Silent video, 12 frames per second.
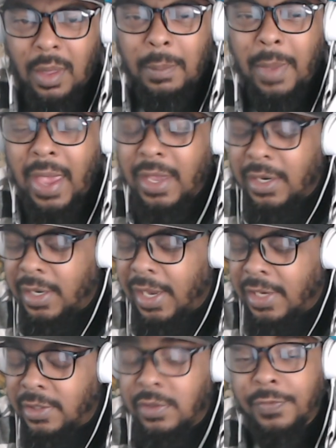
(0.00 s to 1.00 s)
back in the day,
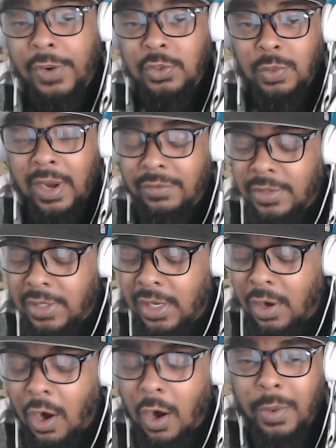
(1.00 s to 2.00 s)
this is the first one I've ever seen
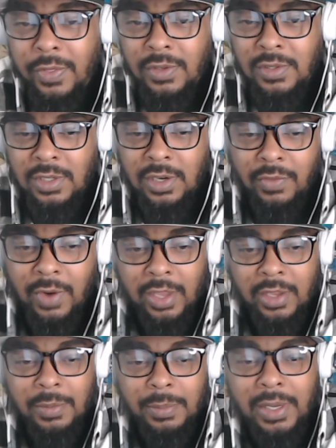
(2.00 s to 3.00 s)
Carl Weathers in right
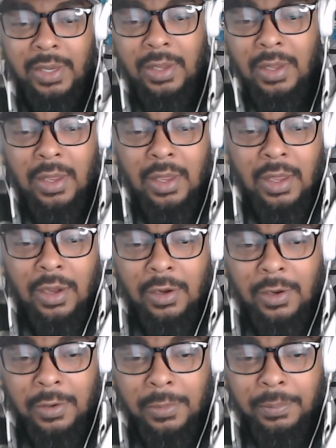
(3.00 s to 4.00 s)
here,
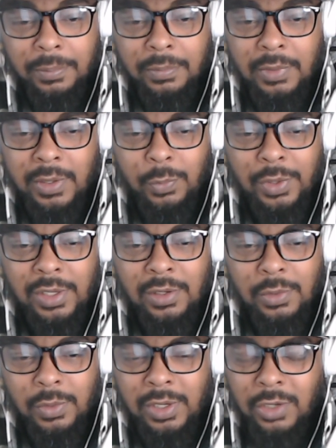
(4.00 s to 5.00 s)
man. What did he
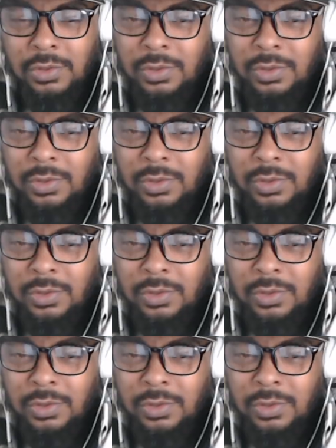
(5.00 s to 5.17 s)
do? He also